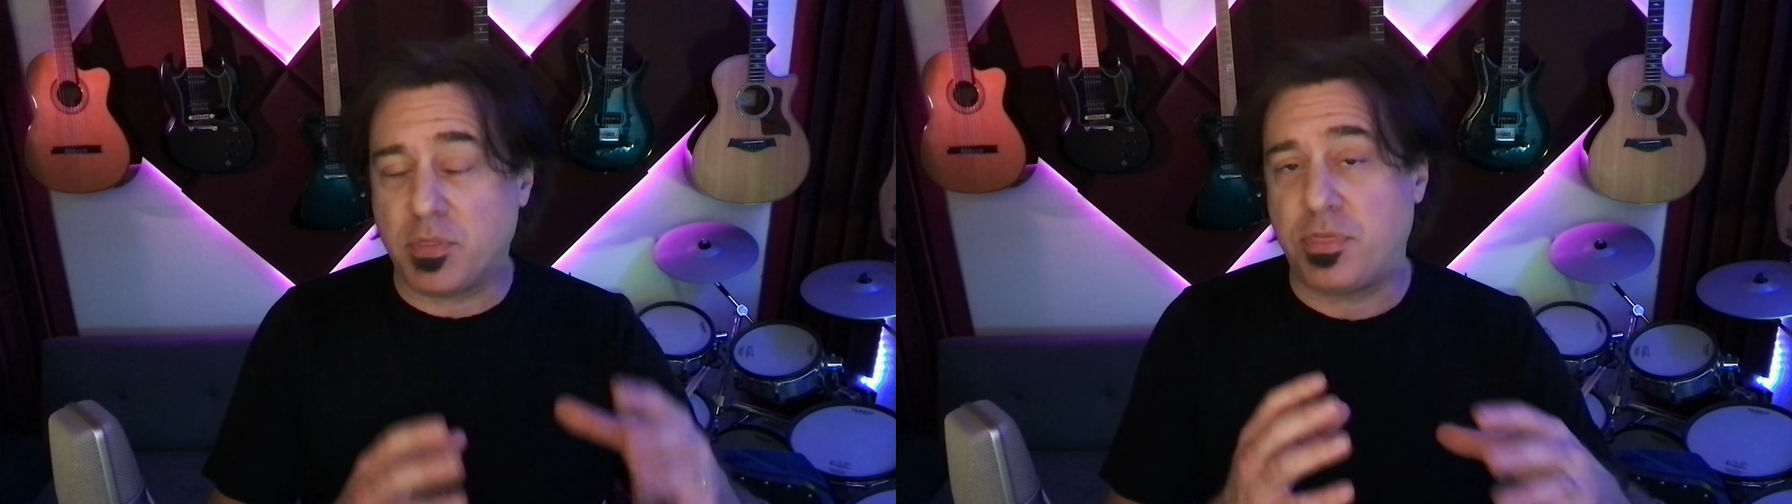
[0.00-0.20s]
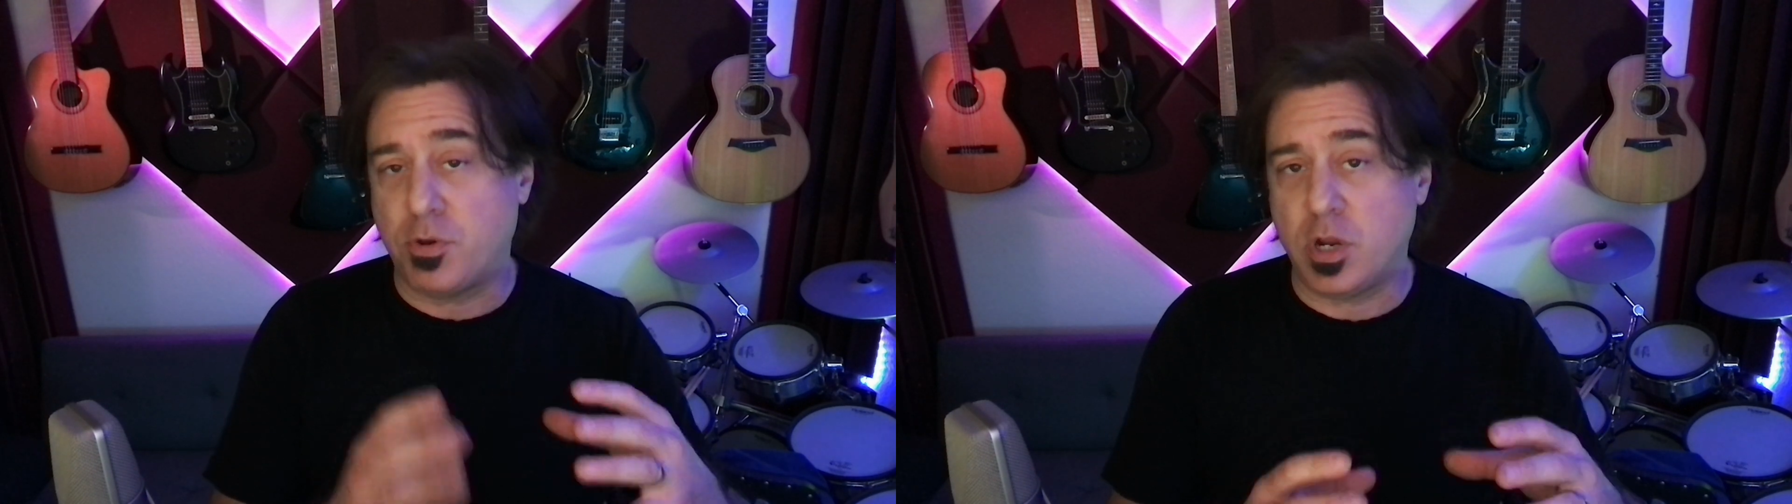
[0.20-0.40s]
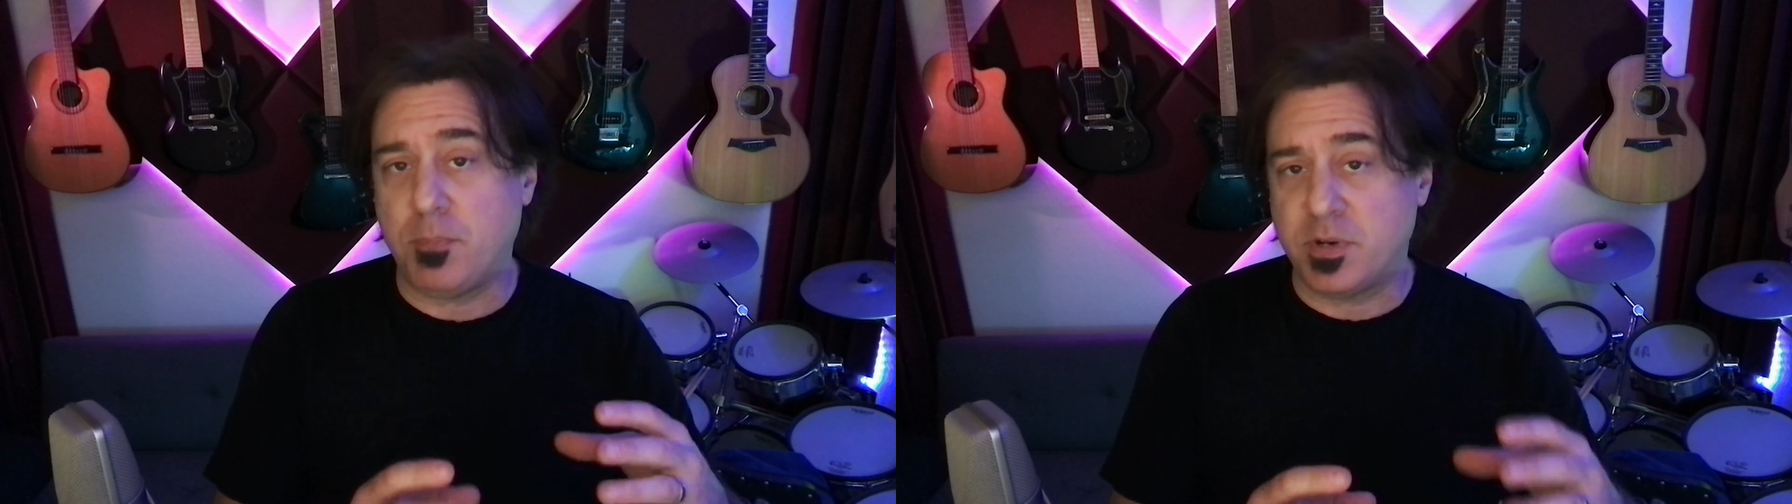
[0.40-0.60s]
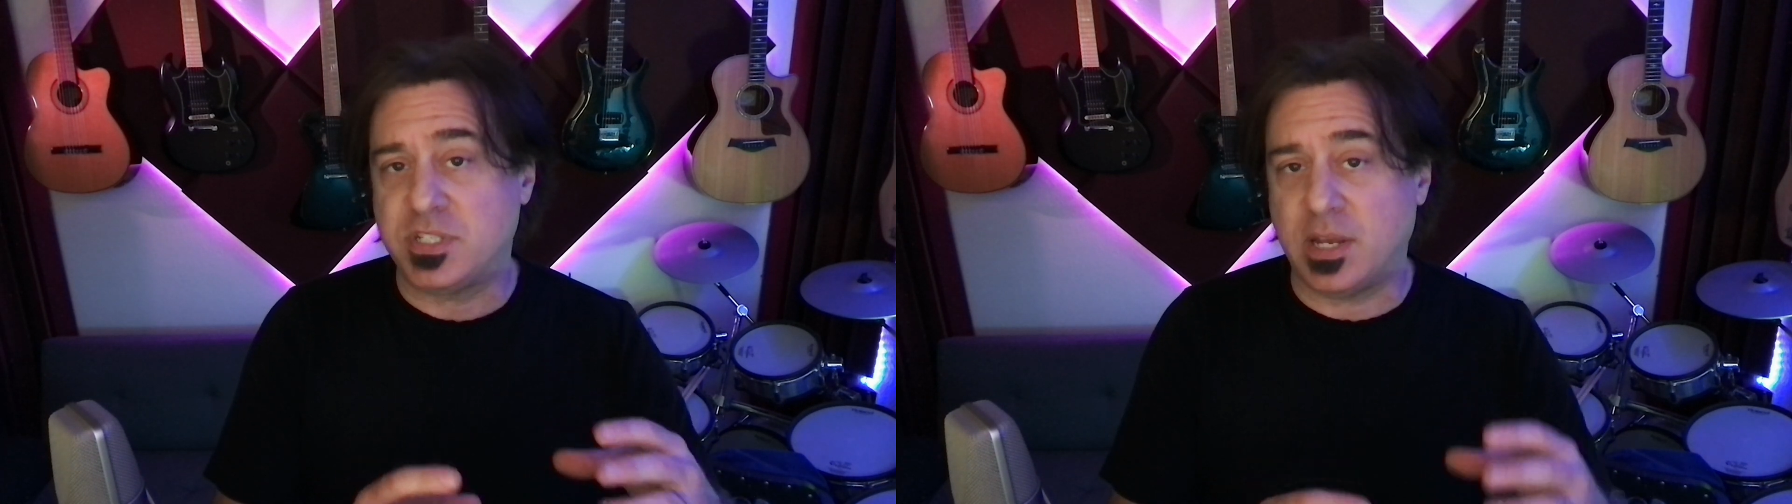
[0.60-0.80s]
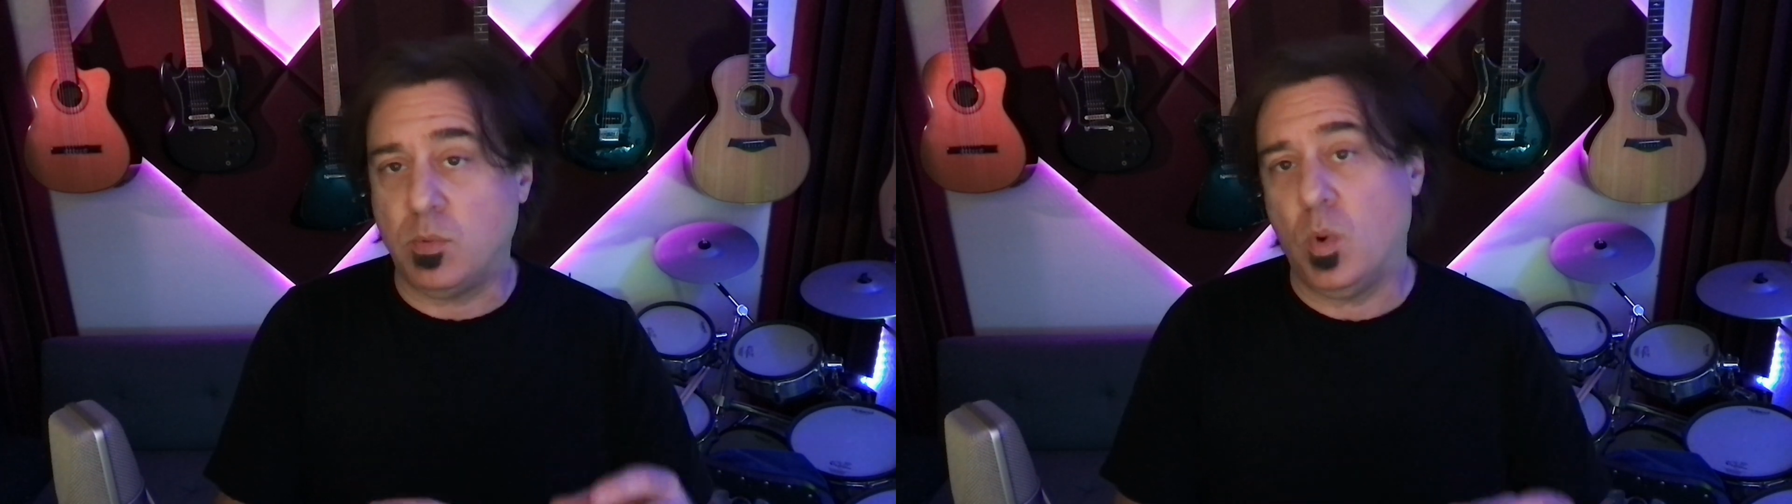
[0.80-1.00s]

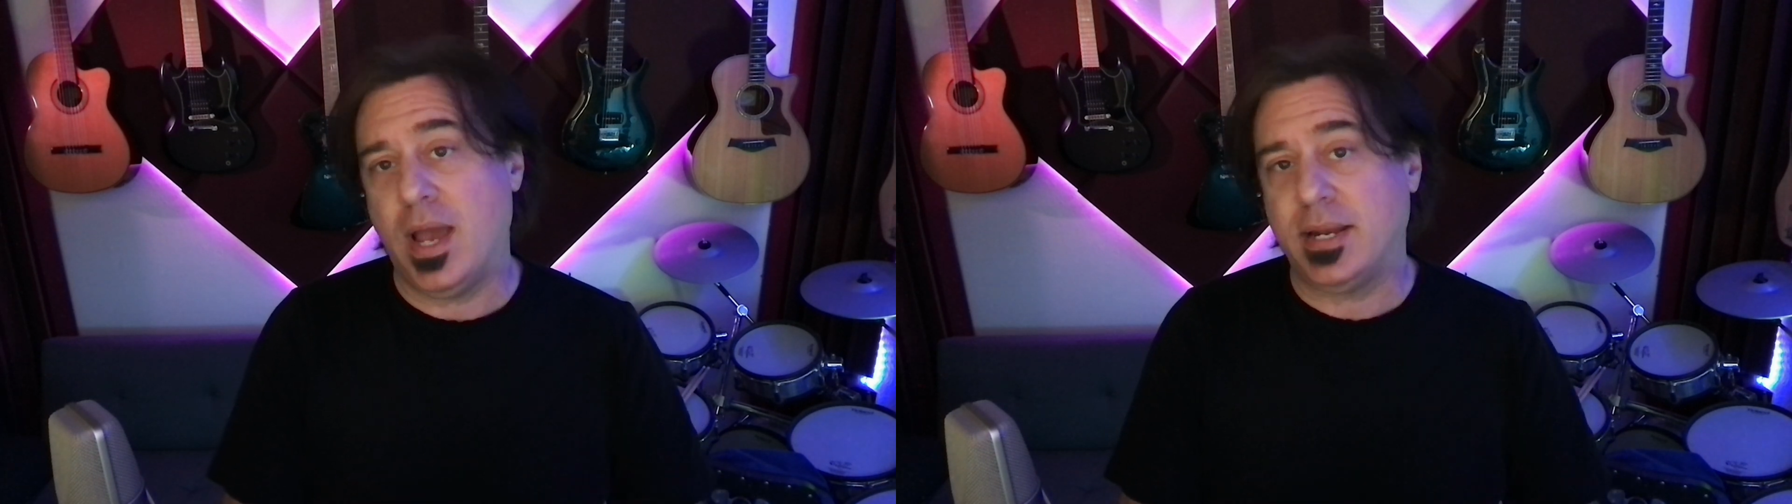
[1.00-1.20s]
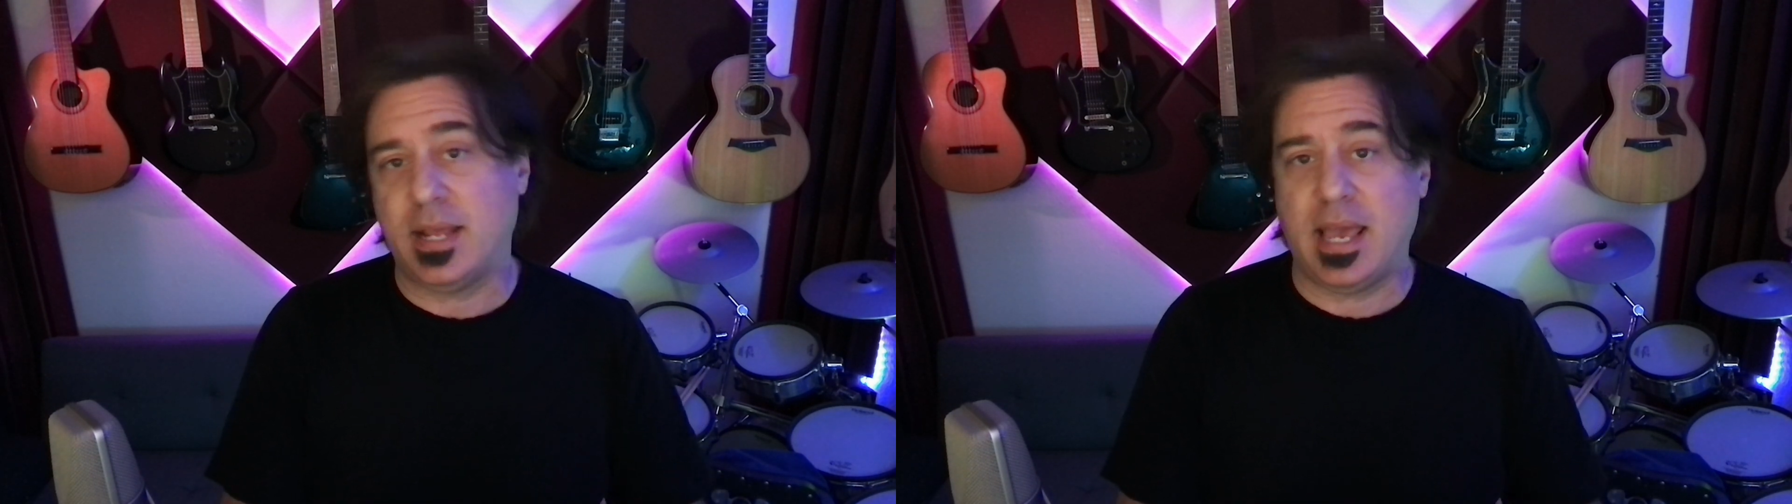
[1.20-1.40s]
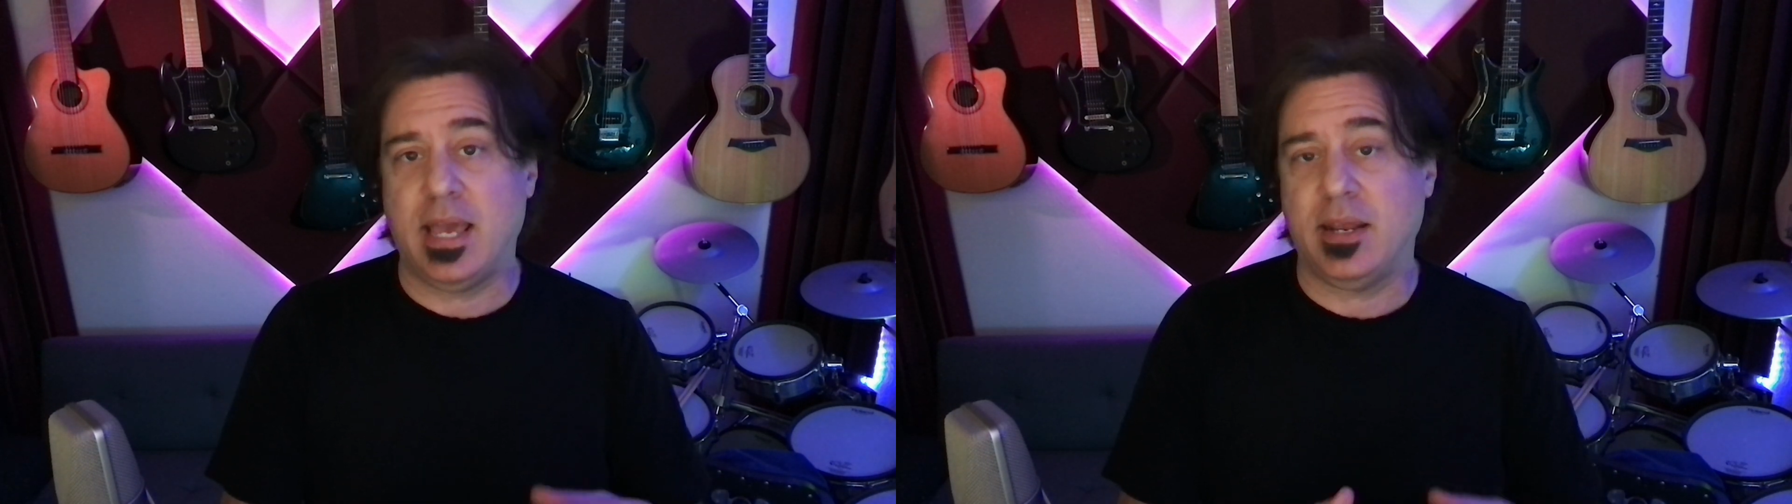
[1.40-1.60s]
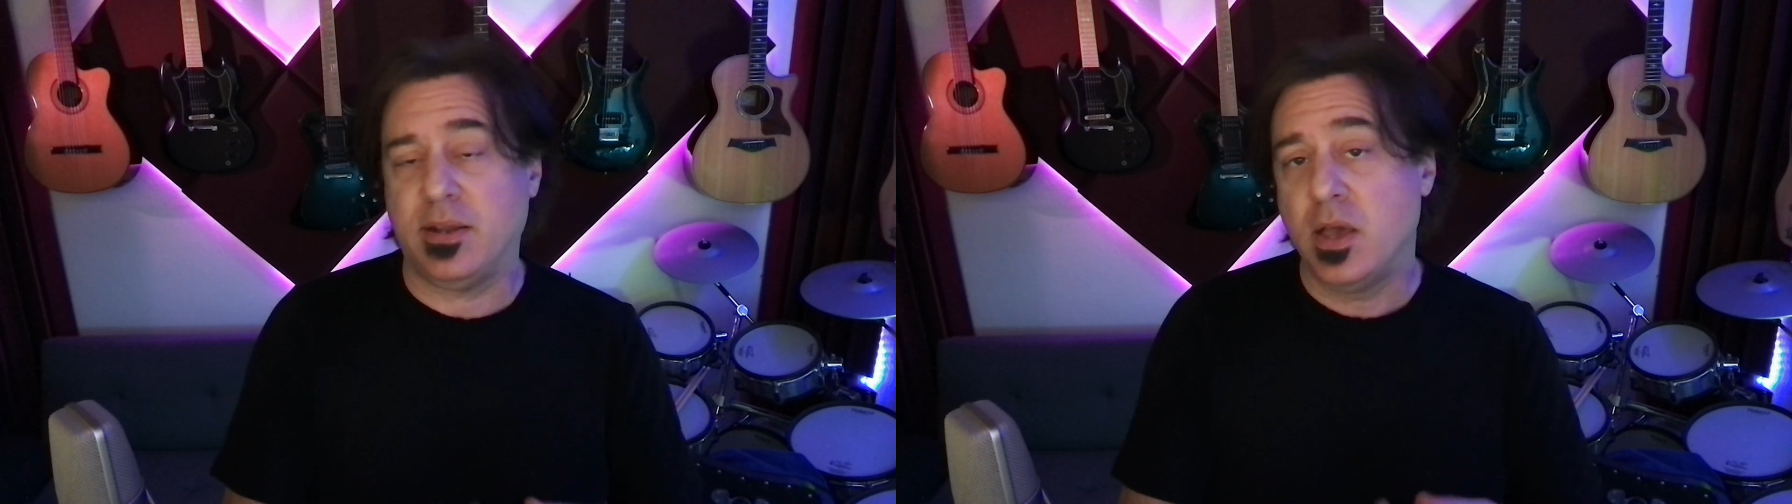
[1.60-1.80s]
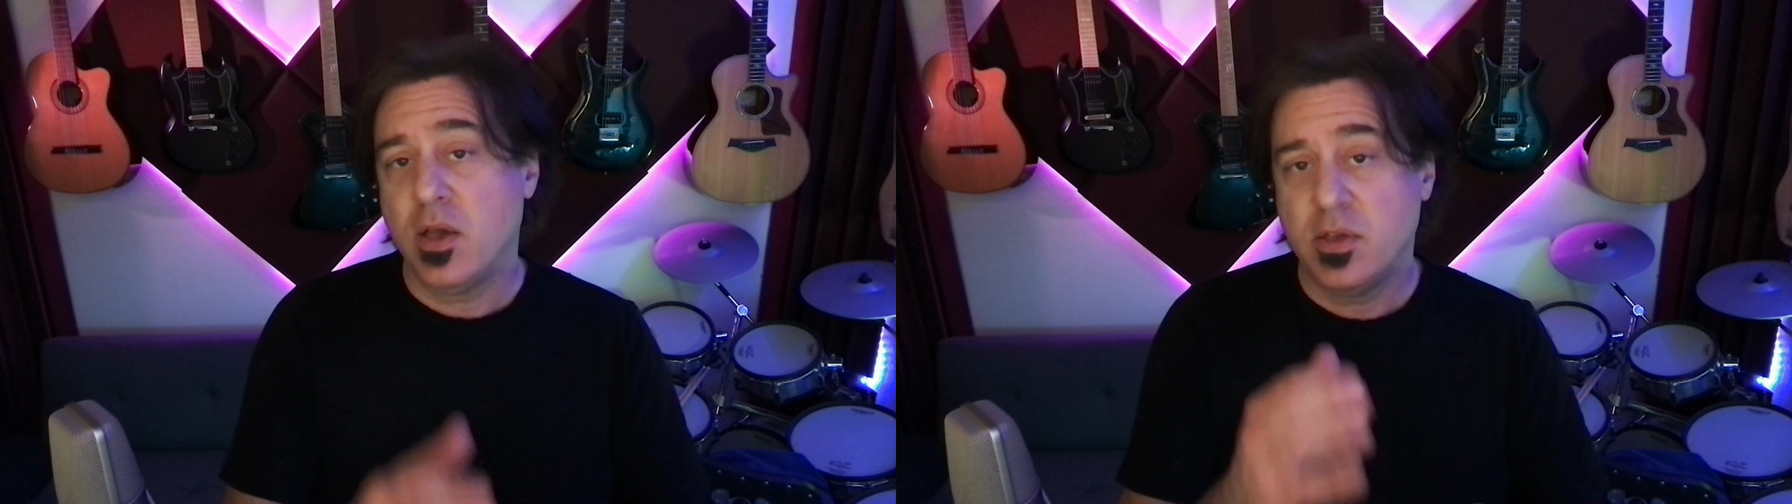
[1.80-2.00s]
30% wet and